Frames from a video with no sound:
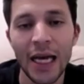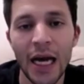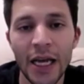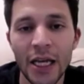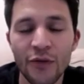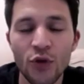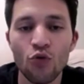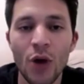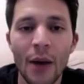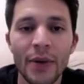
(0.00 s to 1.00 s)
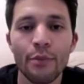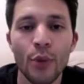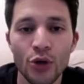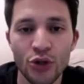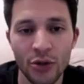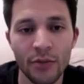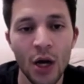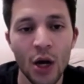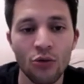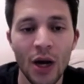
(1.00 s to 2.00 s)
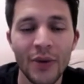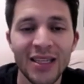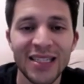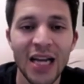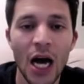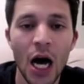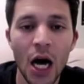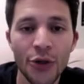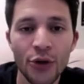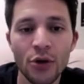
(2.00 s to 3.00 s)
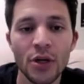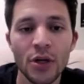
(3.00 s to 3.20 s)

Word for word: I interview Robin Bertram. Robin is an author,